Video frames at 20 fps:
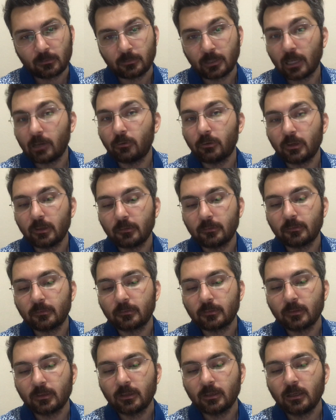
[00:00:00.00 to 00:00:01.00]

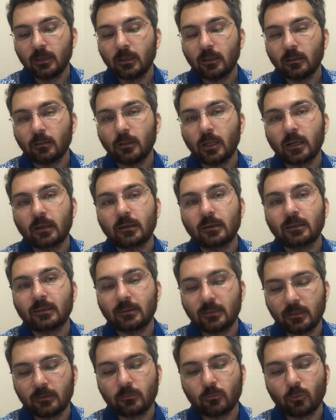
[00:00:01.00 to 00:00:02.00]
Theories like
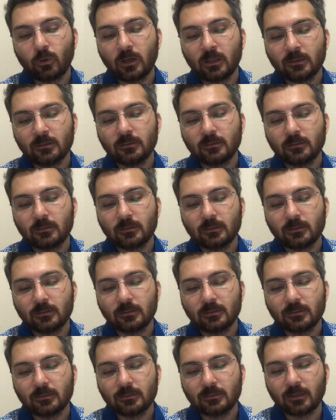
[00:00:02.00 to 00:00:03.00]
this one
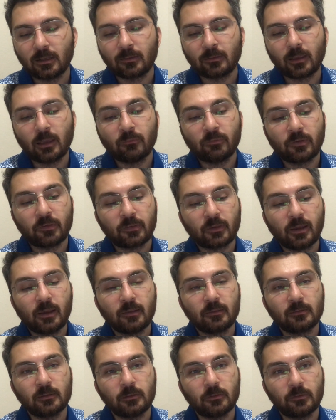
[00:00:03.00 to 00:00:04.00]
that
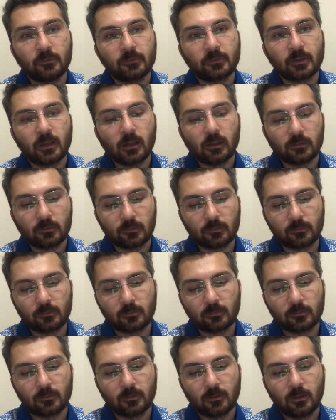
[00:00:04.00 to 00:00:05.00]
emphasize the
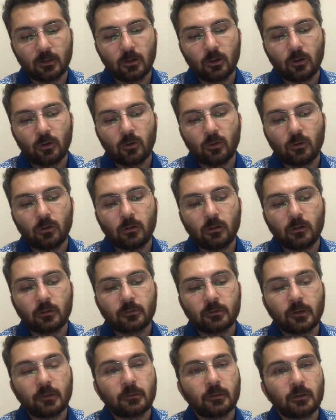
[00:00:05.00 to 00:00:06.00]
results or
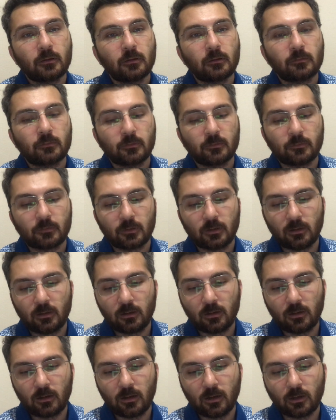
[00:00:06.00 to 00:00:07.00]
consequences
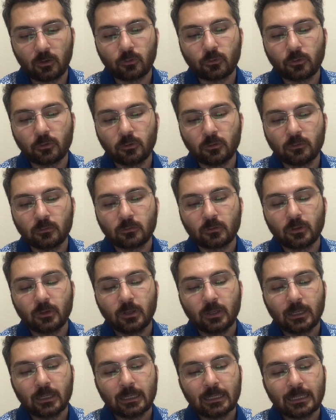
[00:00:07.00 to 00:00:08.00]
are called
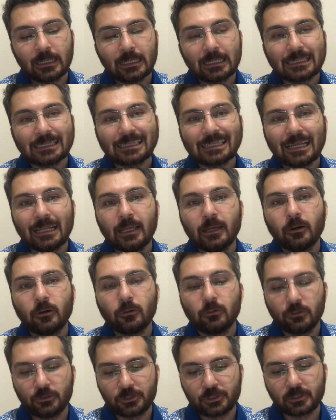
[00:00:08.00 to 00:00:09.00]

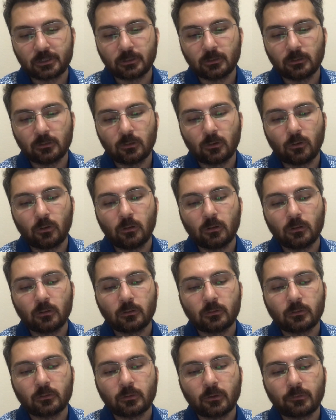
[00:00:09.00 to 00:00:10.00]
teleological or
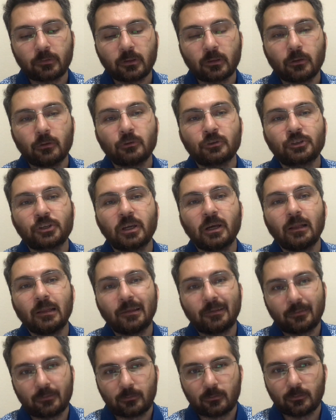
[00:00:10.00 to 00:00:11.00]

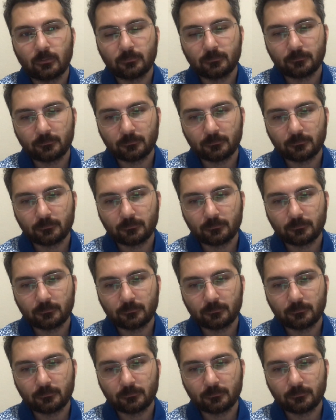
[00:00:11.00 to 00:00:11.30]
consequentialist.